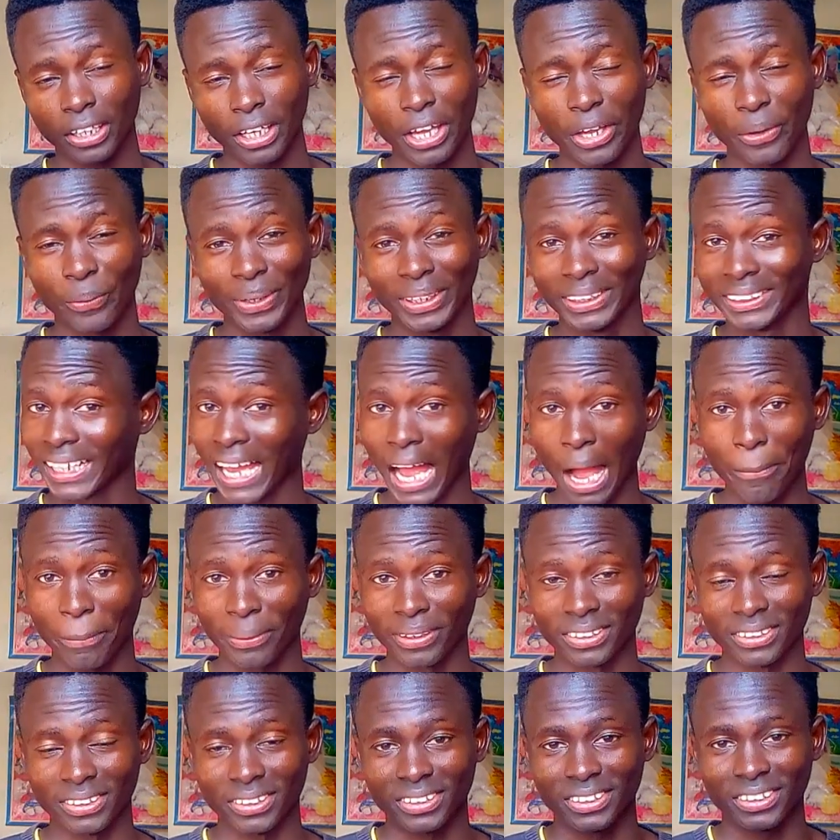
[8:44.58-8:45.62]
Anyway, it
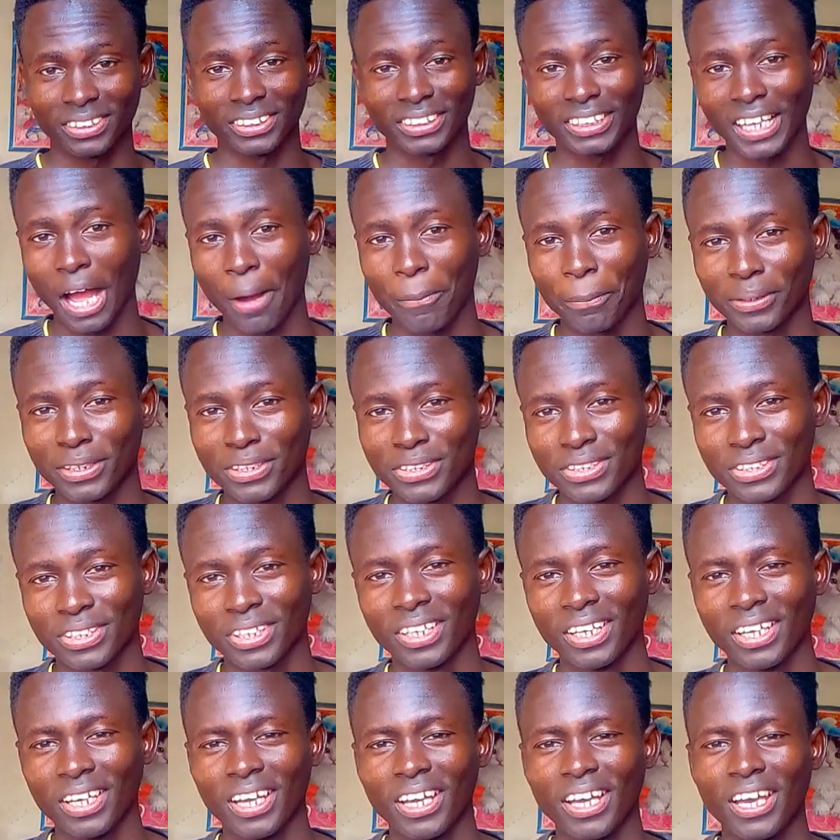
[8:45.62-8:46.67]
happens.
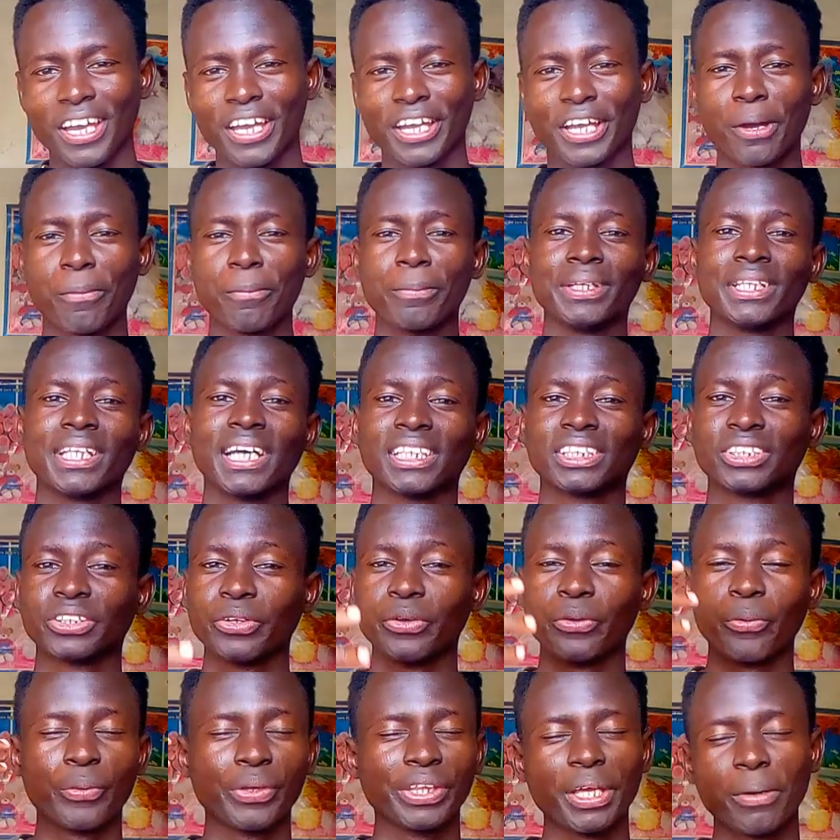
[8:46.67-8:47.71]
It can be that
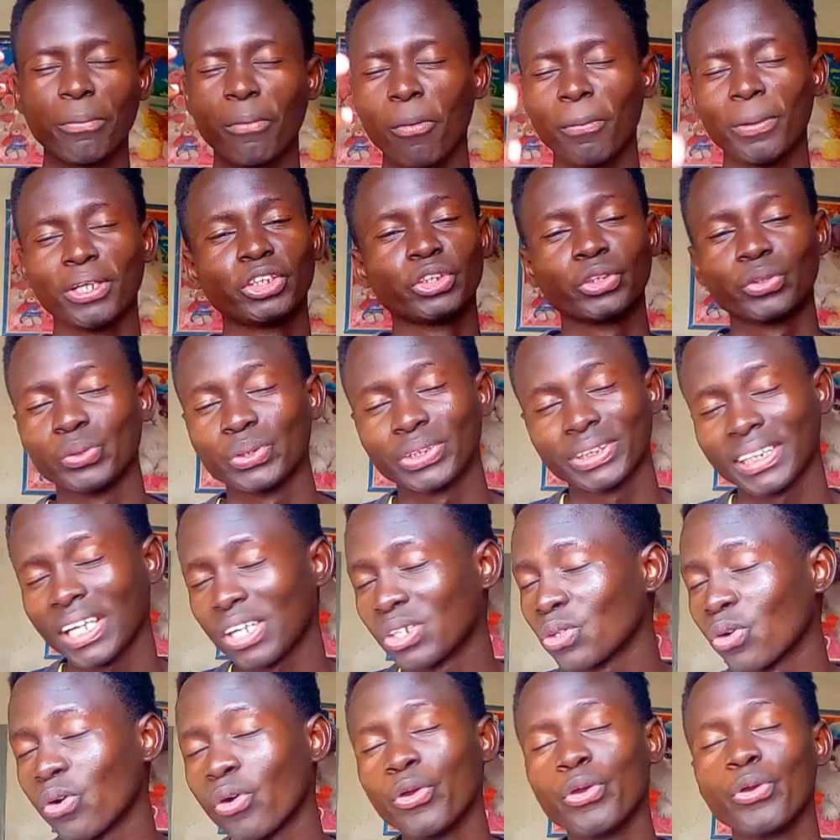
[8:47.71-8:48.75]
with the moment you
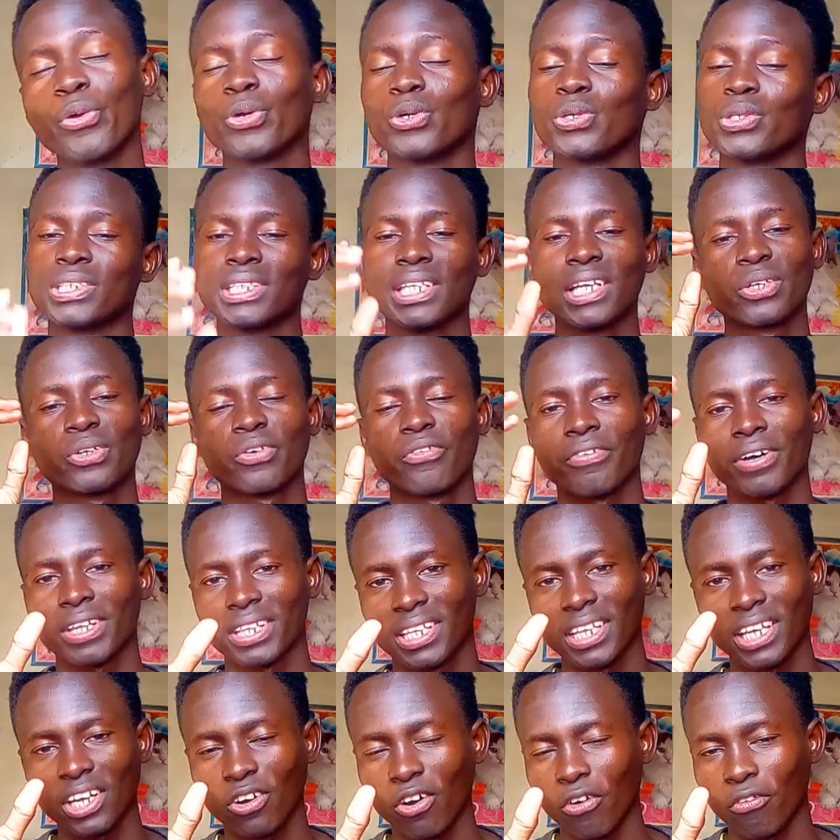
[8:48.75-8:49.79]
start
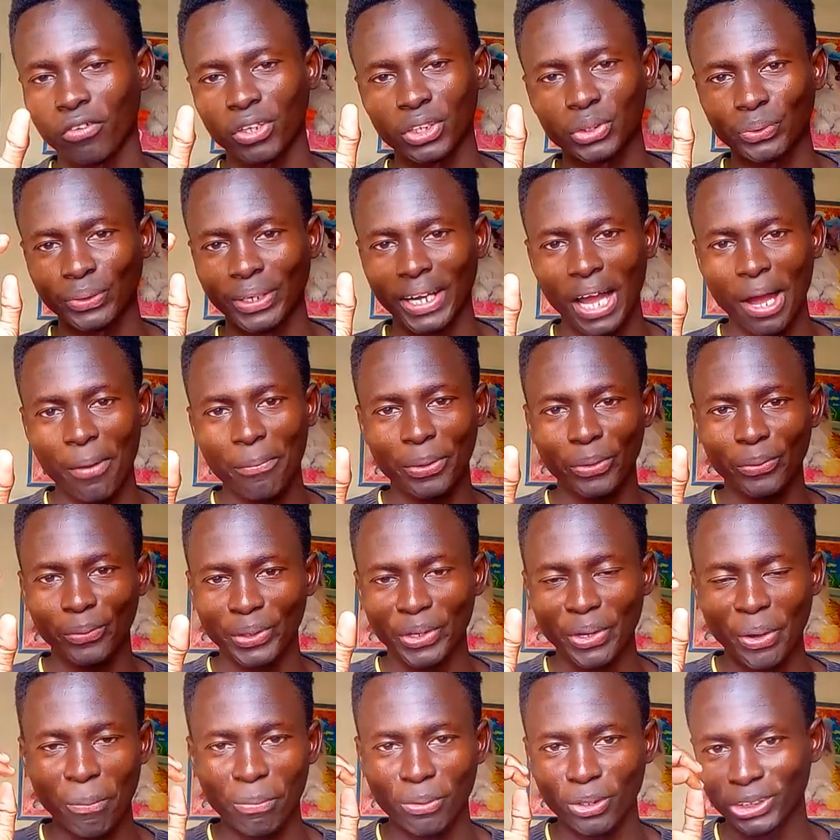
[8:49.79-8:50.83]
overthink of what will happen
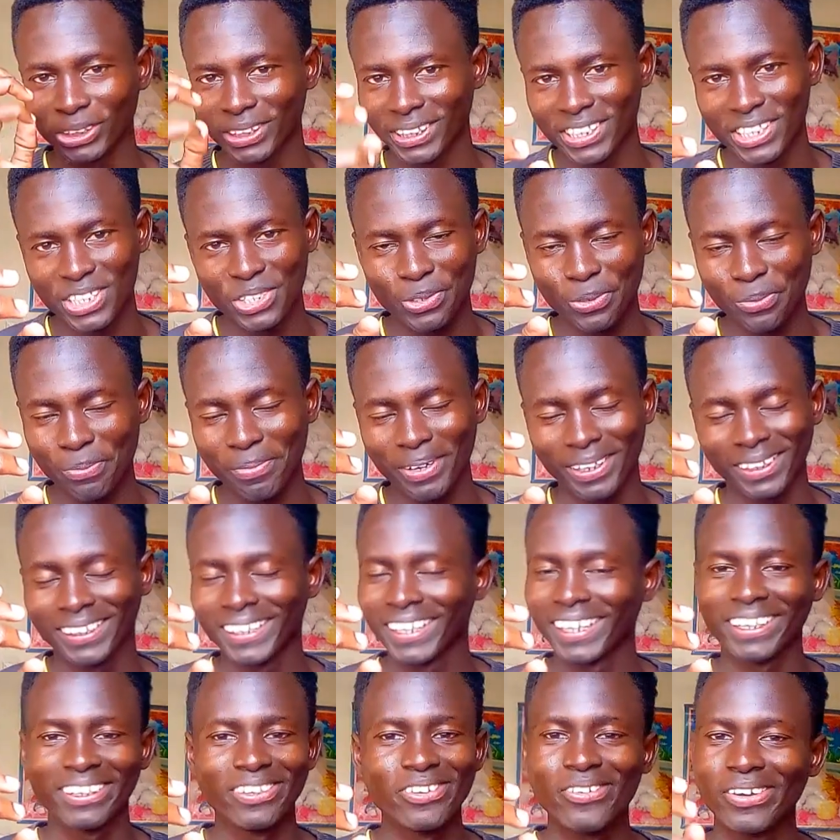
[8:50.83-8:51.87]
when you approach this woman,
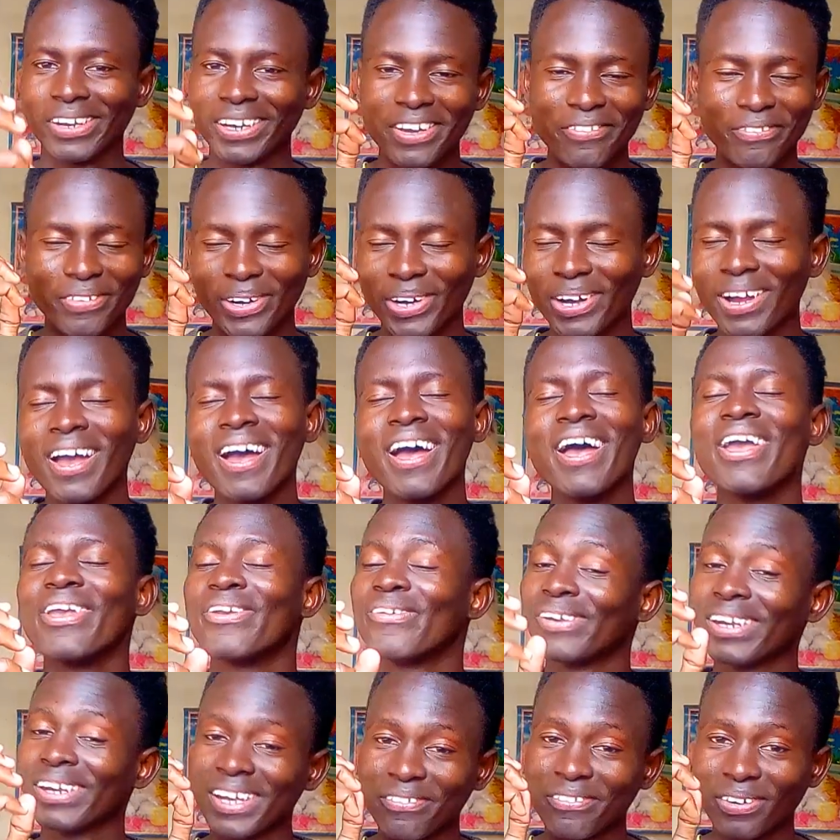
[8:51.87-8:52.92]
then you're never
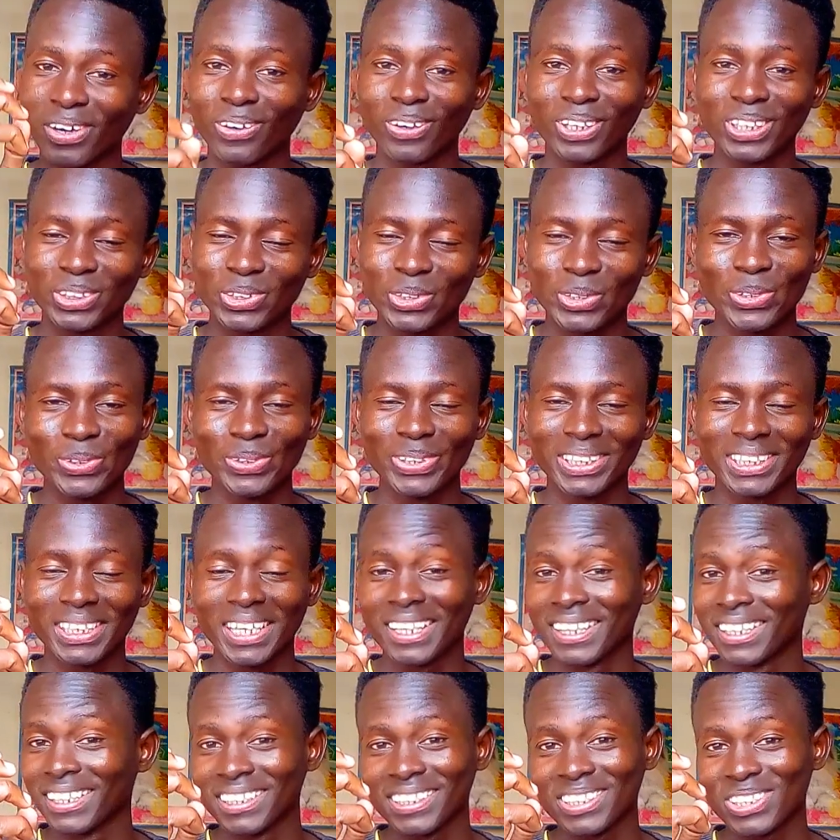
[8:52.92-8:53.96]
going to do it,
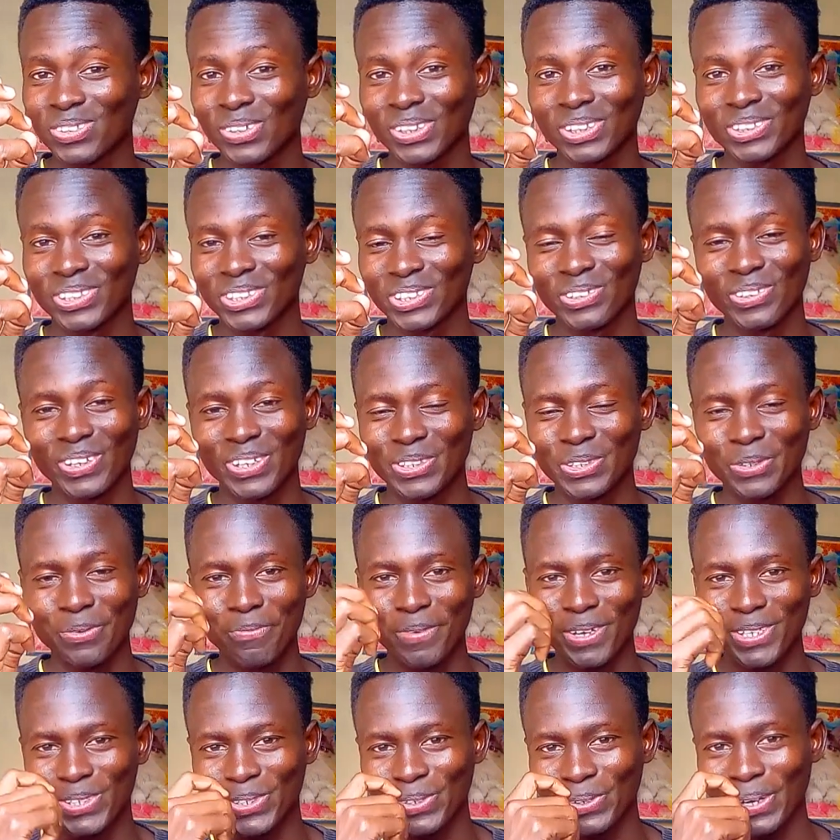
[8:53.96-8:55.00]
and this is what is going to
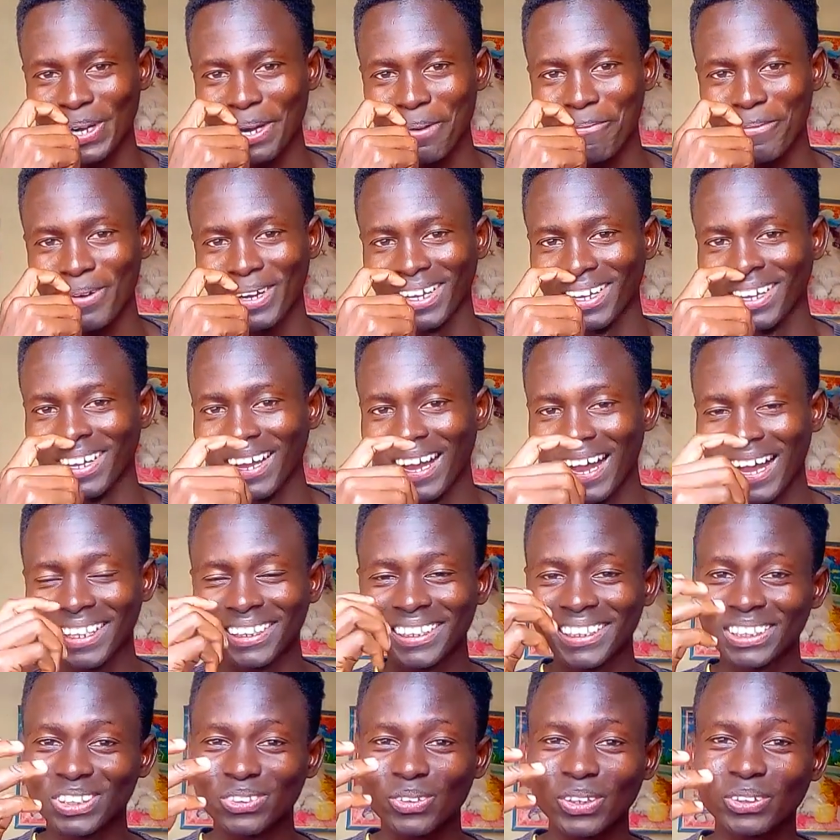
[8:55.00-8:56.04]
mess you up,
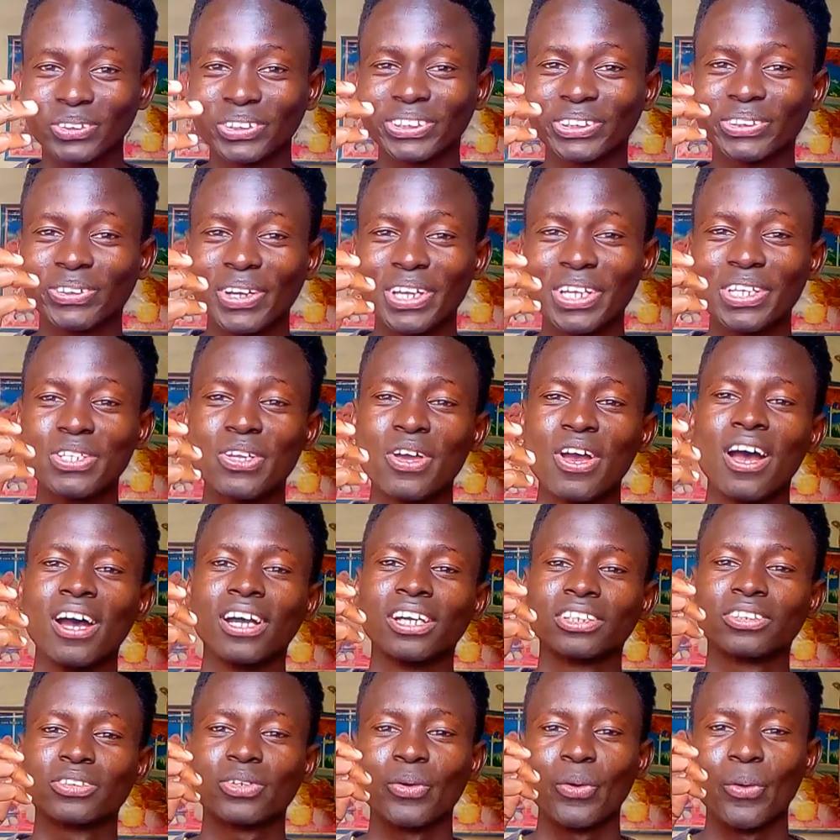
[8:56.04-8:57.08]
and this is what is going
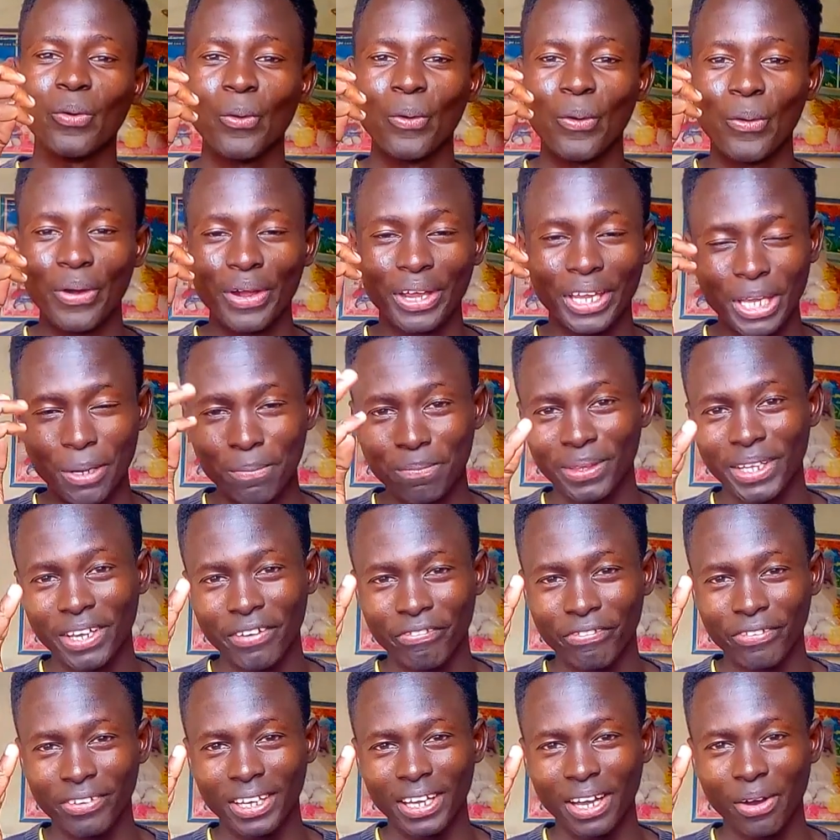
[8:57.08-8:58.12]
to keep
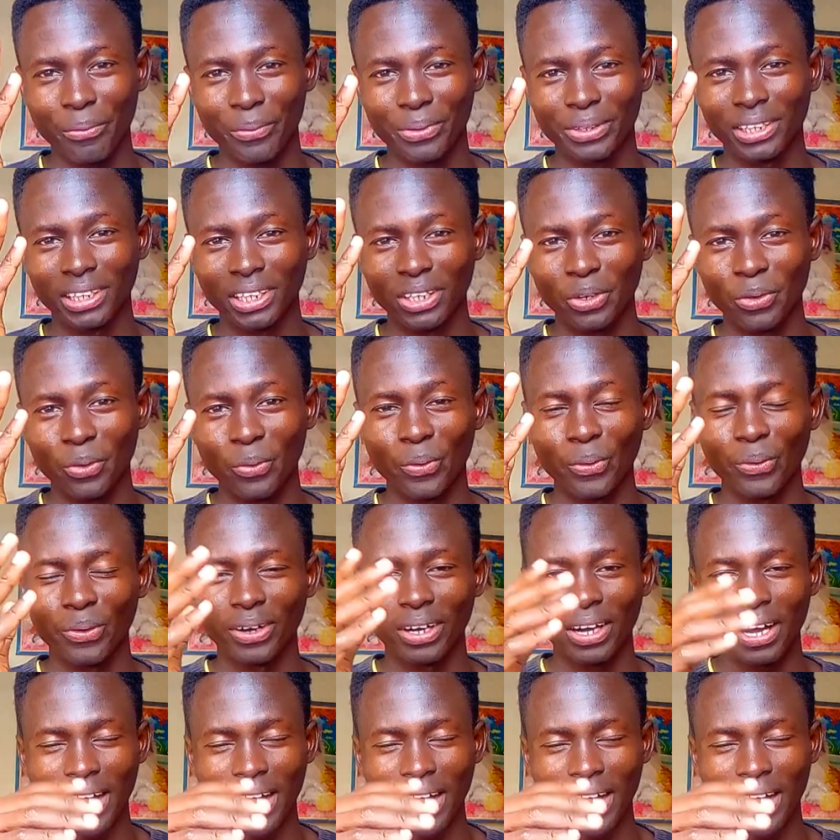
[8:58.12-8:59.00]
the fear within you